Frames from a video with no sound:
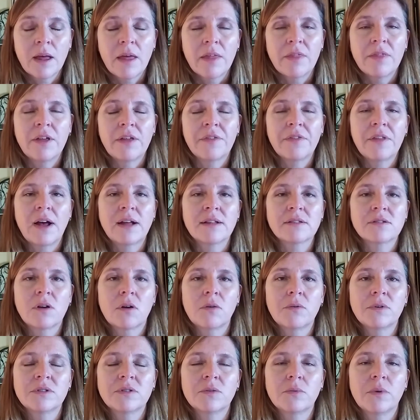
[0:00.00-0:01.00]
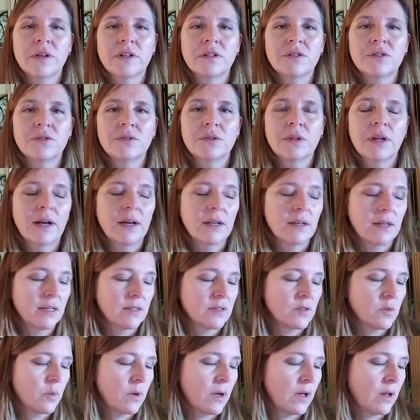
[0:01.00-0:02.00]
then that's always a way to do that
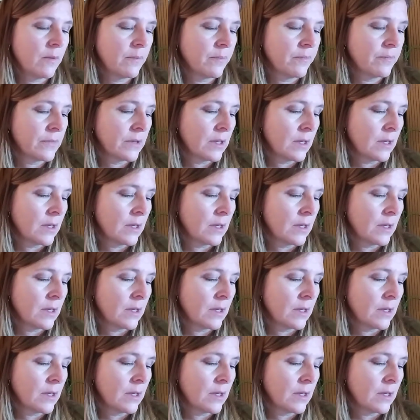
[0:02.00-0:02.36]
as well.